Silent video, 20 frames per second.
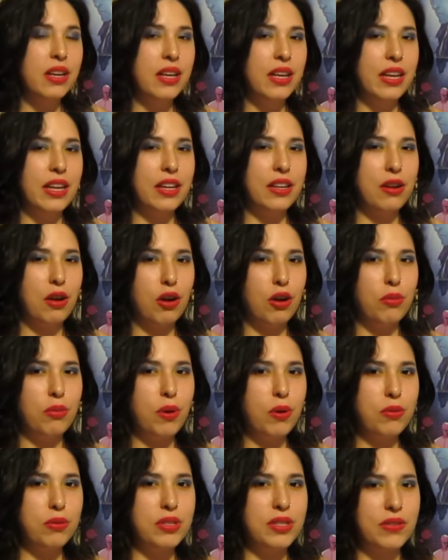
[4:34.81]
It
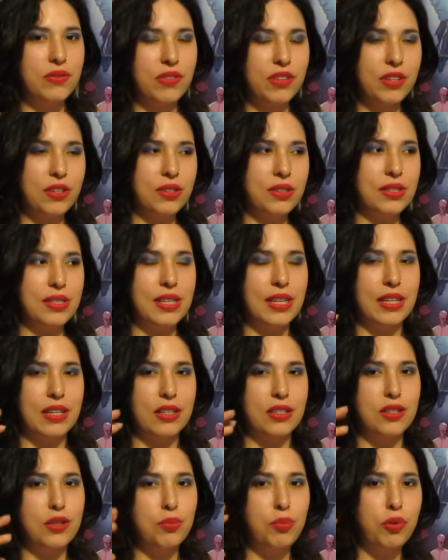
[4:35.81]
almost feels like a
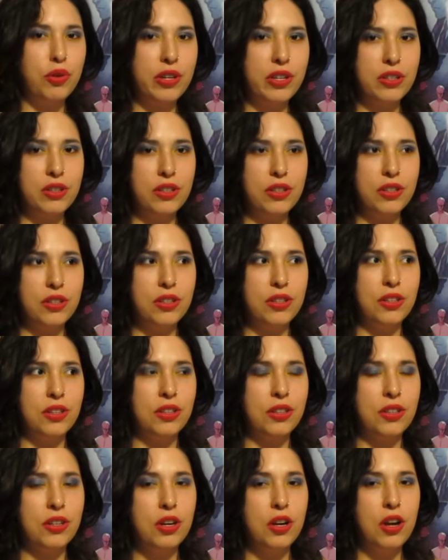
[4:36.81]

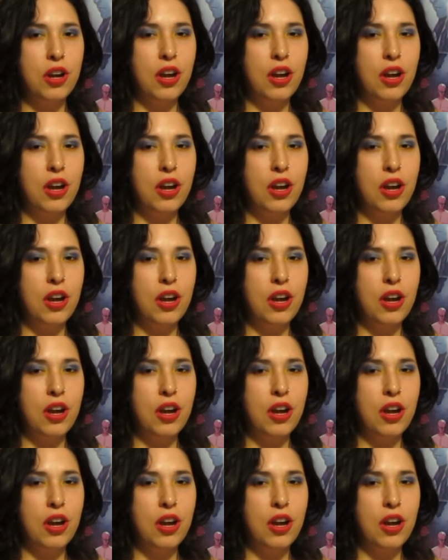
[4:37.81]
spoiler.